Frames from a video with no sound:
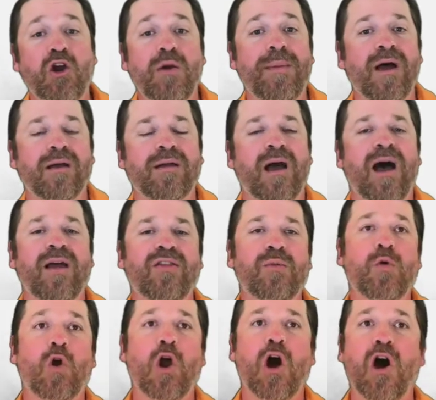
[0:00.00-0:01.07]
learn about God, the
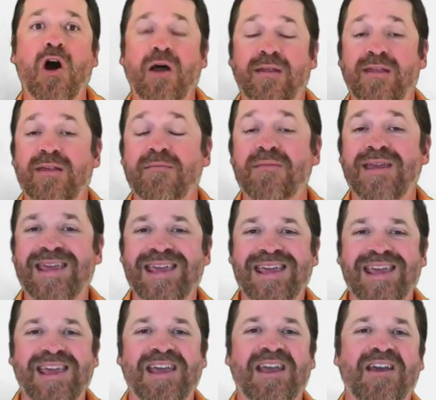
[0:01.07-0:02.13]
more awesome
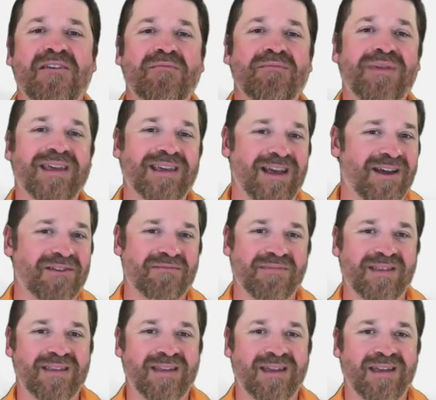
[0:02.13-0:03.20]
He
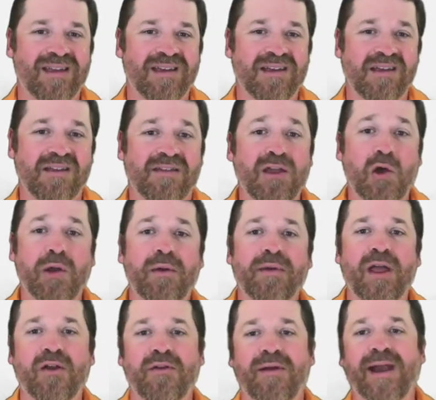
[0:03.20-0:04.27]
becomes. So here we
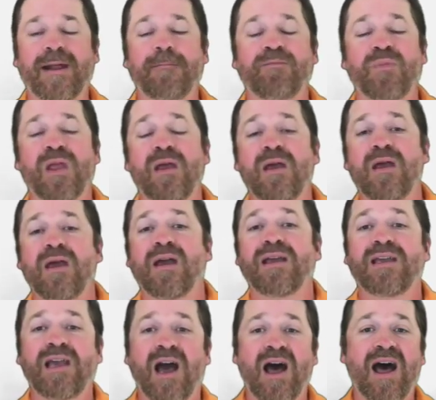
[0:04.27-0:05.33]
go. You ready?
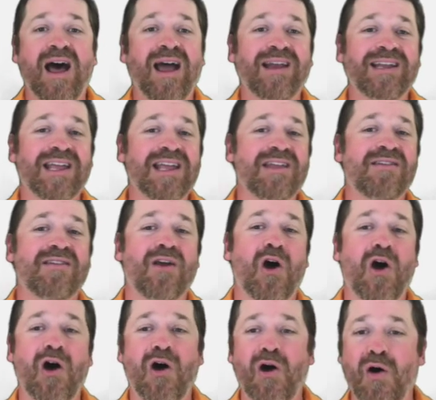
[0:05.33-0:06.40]
God is
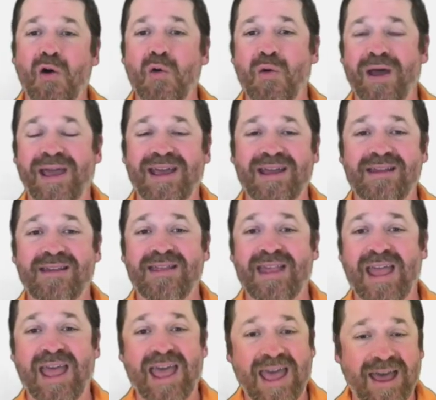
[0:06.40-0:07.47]
always
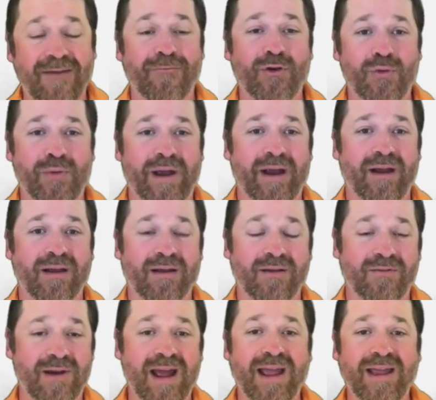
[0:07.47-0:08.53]
everywhere,
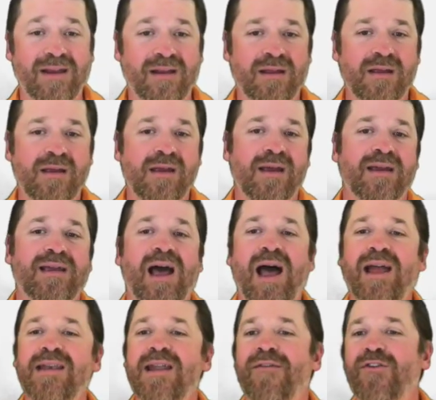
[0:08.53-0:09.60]
right?
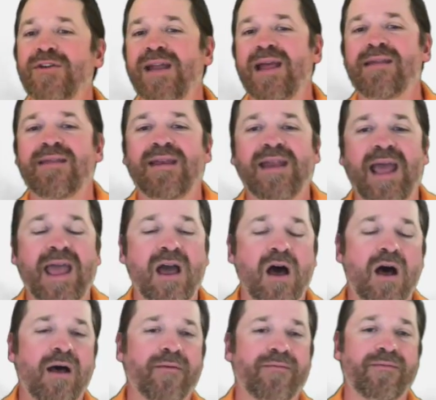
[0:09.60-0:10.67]
God never takes a day
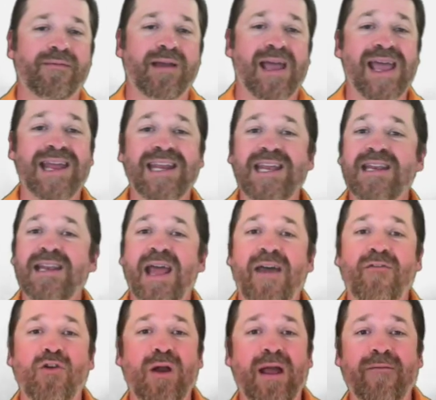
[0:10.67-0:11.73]
off and He
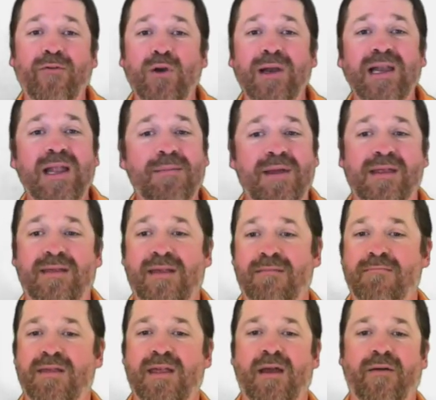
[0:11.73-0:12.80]
never ever limits
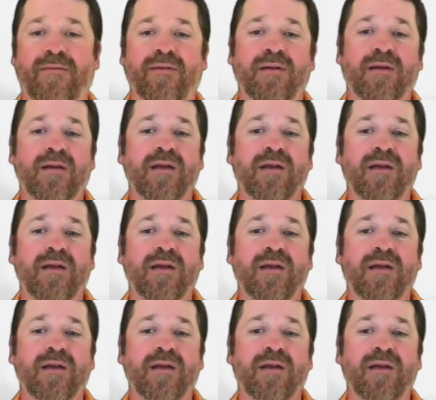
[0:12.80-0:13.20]
Himself.